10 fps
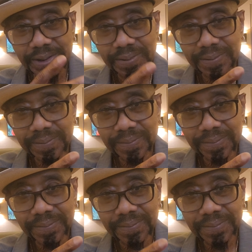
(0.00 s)

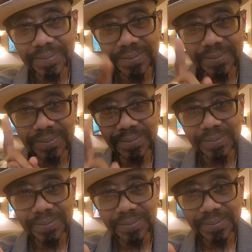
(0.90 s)

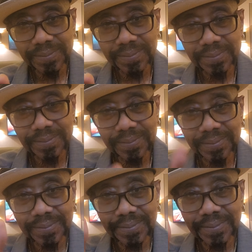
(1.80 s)

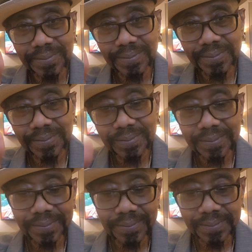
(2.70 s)

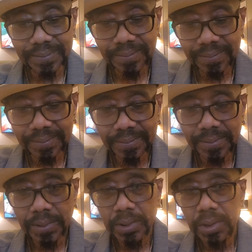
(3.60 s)

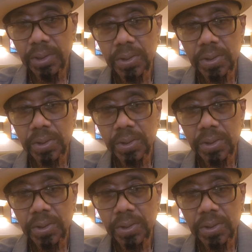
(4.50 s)
[no speech]